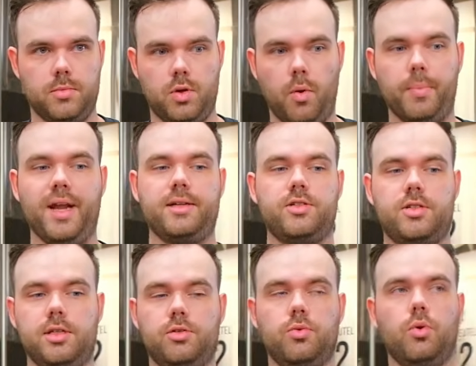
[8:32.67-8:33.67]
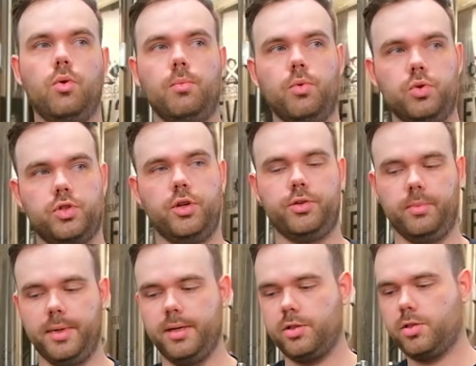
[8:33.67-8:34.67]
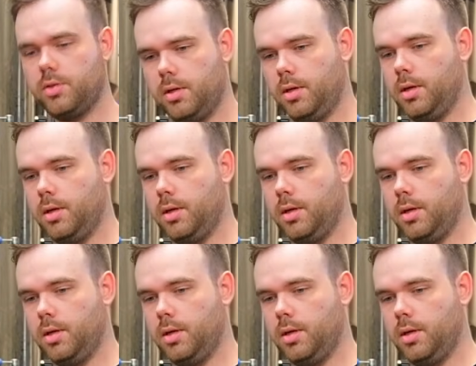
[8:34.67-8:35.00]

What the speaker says: complexity to all Moersleutel beers.